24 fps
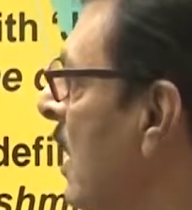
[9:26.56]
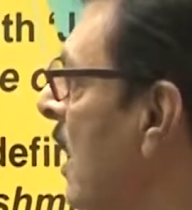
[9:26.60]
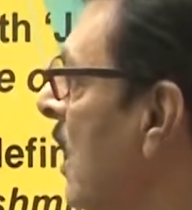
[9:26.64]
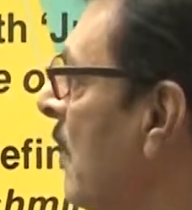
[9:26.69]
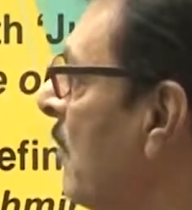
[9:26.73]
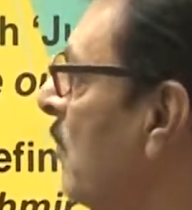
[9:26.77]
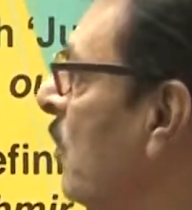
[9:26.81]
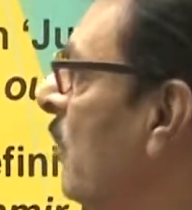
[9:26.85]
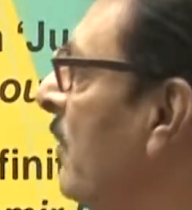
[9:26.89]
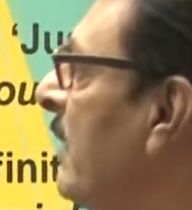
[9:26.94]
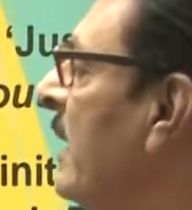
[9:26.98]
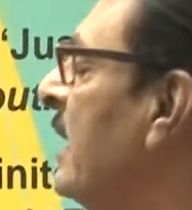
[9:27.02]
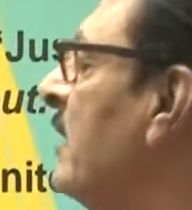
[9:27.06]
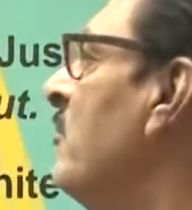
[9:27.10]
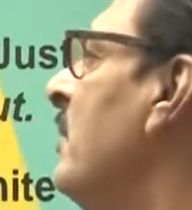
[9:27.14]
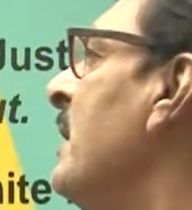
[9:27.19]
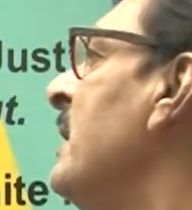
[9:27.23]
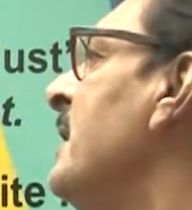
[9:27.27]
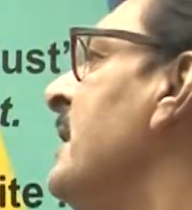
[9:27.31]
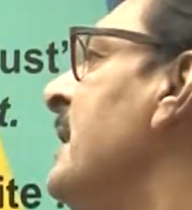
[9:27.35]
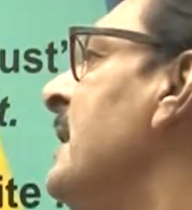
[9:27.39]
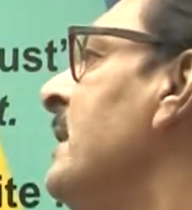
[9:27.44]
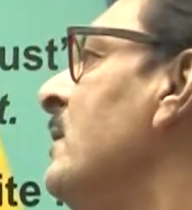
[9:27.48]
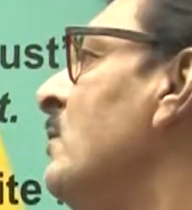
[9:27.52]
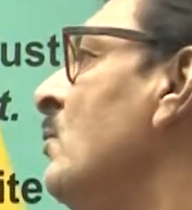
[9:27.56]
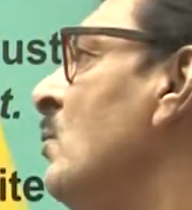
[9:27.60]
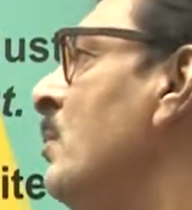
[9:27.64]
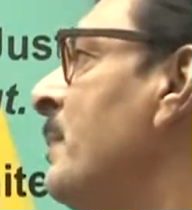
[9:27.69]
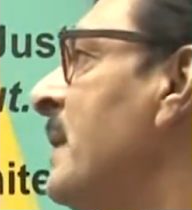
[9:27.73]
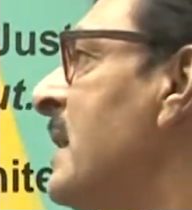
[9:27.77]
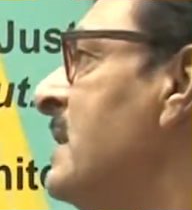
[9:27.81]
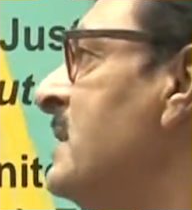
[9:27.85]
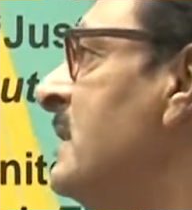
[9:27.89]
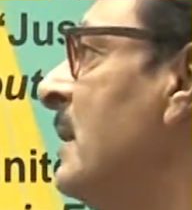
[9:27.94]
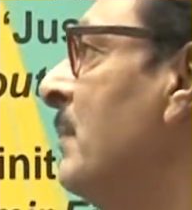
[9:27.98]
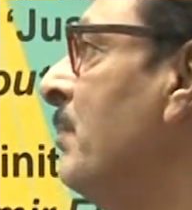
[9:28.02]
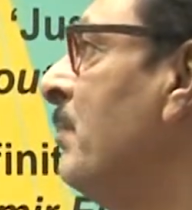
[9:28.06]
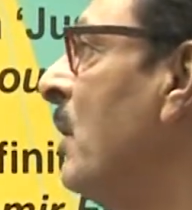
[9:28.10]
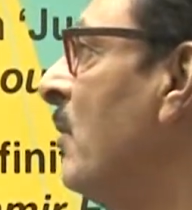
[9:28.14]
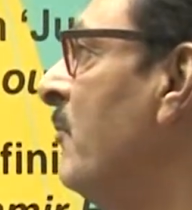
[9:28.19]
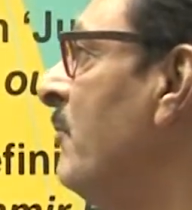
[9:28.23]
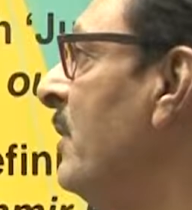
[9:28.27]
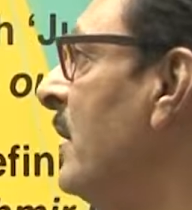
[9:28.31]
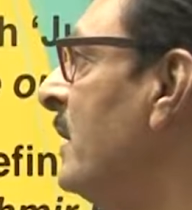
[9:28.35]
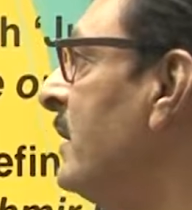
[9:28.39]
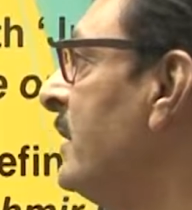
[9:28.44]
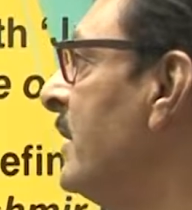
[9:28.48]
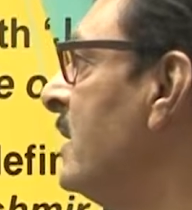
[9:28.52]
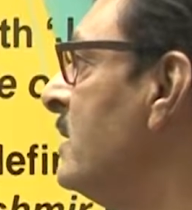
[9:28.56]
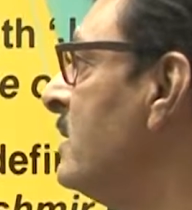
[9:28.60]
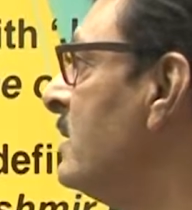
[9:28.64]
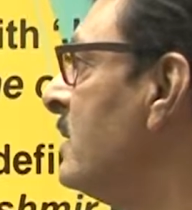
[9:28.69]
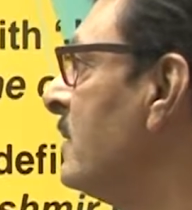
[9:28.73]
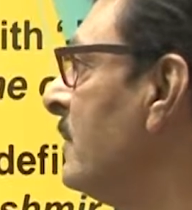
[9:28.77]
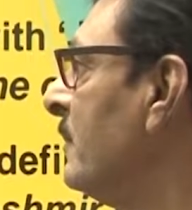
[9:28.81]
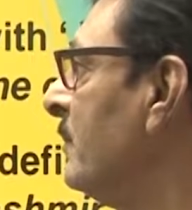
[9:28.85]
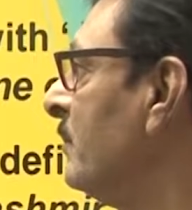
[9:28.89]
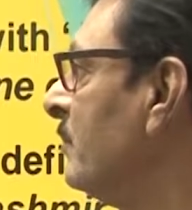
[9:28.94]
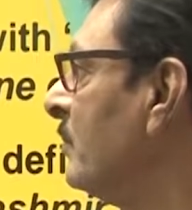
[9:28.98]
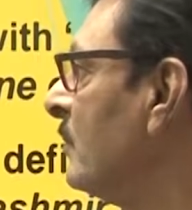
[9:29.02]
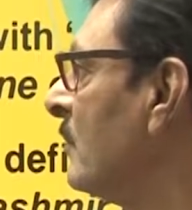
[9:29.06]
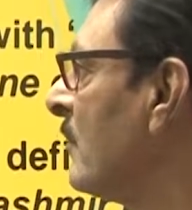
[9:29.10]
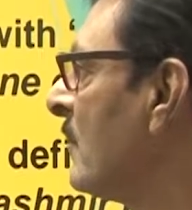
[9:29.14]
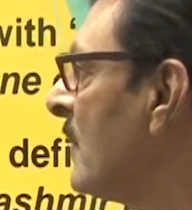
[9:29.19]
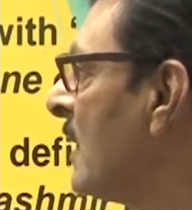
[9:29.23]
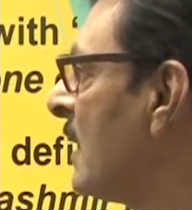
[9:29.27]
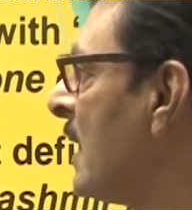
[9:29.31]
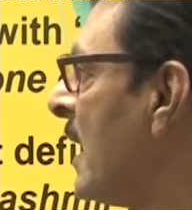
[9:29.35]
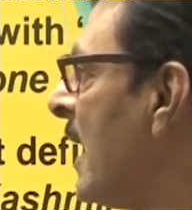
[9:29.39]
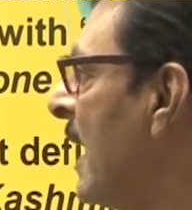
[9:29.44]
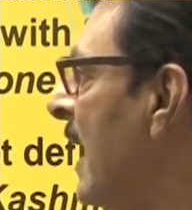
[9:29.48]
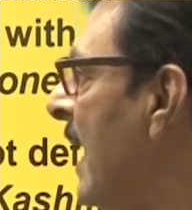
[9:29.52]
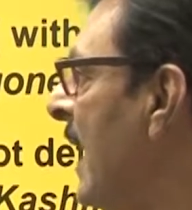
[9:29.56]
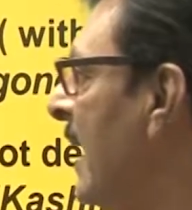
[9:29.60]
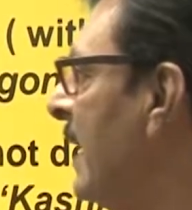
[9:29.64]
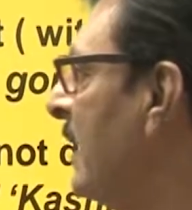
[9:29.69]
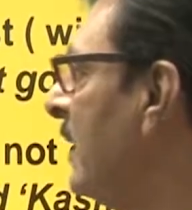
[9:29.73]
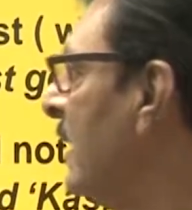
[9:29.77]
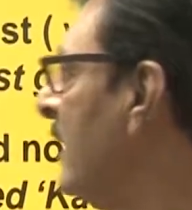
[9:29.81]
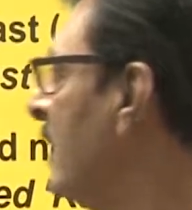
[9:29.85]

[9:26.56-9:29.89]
Moving quickly to present perfect tense, and